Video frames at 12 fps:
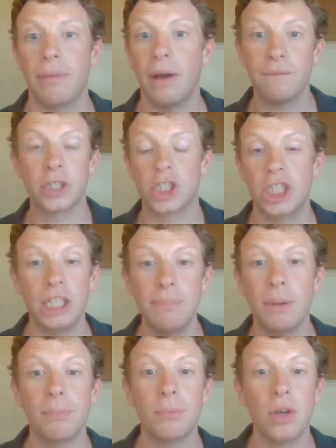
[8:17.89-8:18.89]
but for
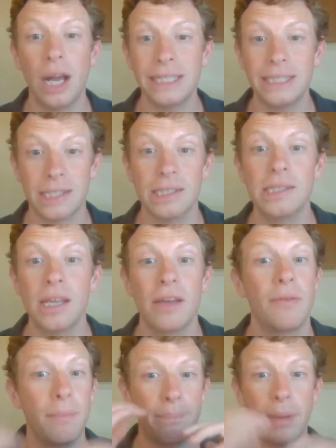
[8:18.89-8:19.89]
cheaper prices,
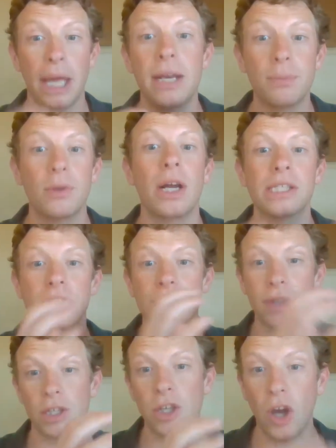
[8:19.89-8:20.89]
for better prices
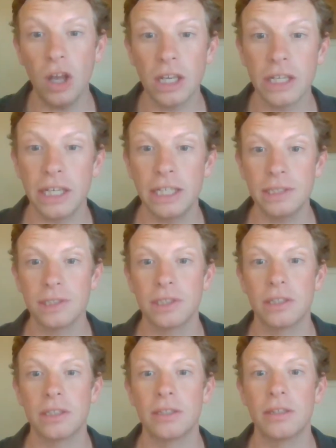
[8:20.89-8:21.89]
for the colonies
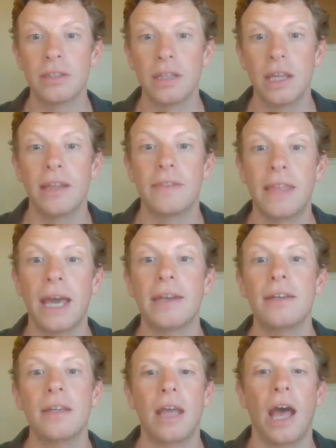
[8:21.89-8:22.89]

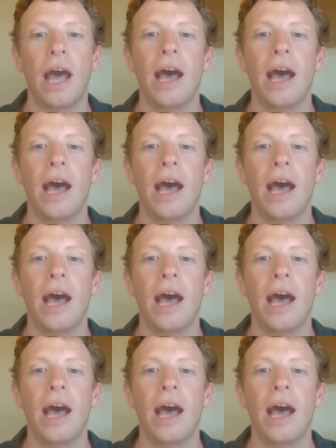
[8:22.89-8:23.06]
than